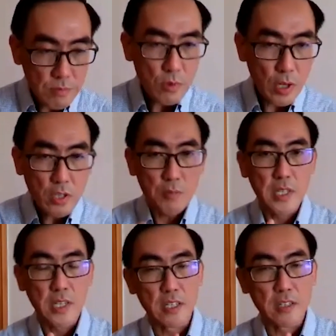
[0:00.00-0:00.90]
quite
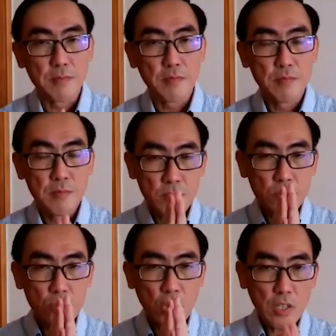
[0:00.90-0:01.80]
complicated.
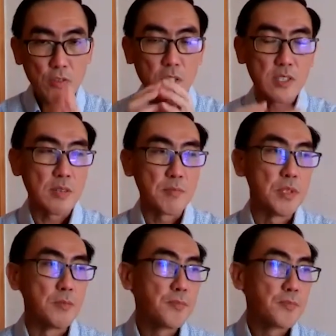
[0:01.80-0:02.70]
I'll give you an
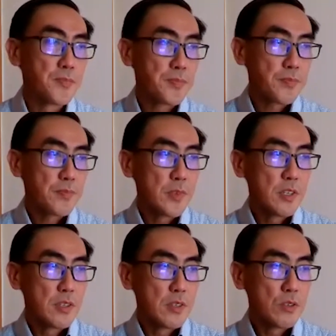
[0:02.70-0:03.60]
example.
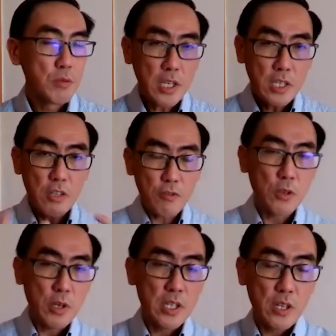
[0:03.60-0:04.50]
Today, if
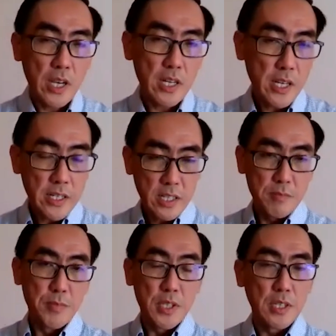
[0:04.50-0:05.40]
you are in an airline
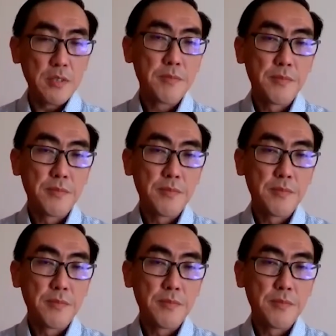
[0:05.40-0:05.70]
company,